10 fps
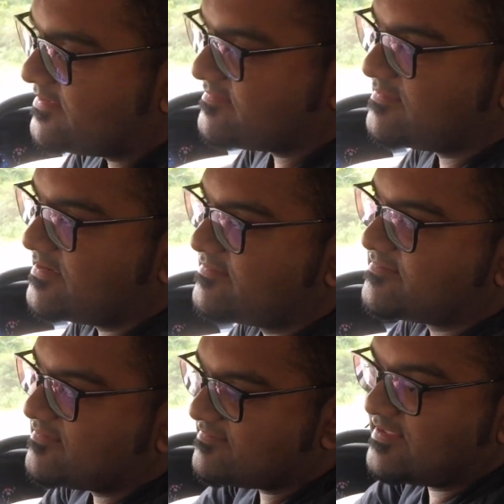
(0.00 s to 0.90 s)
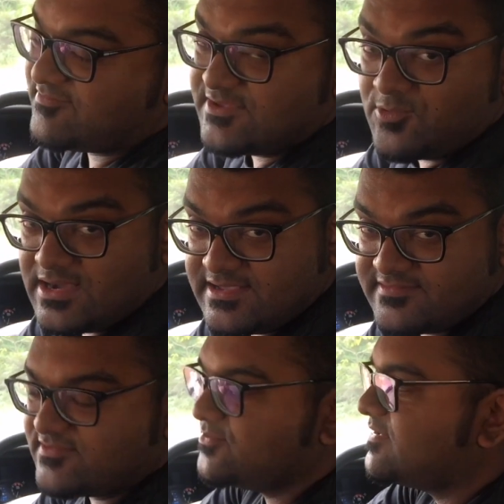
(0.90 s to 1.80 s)
It's nice. Safety
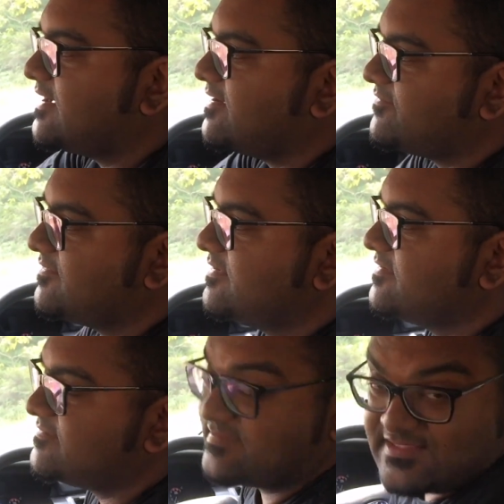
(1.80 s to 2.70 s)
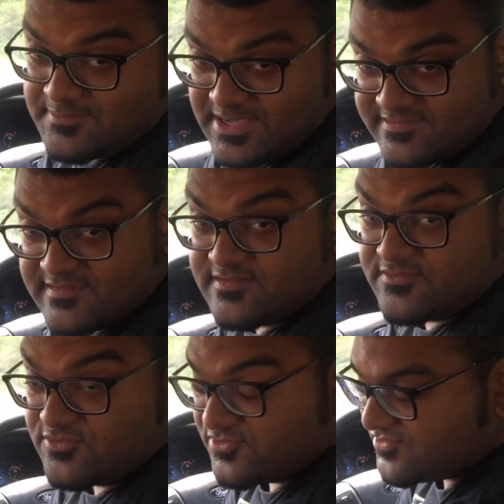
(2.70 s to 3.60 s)
wise, you have 6 airbags
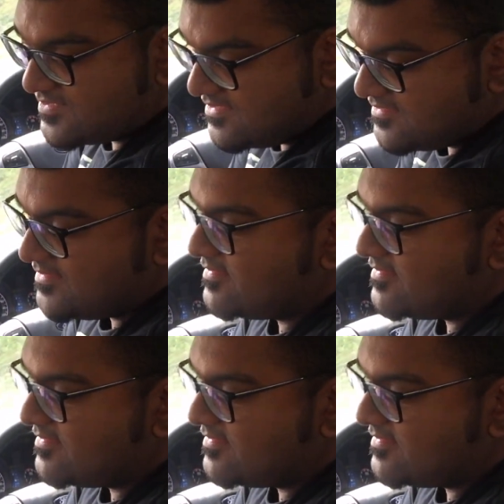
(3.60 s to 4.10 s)
as usual.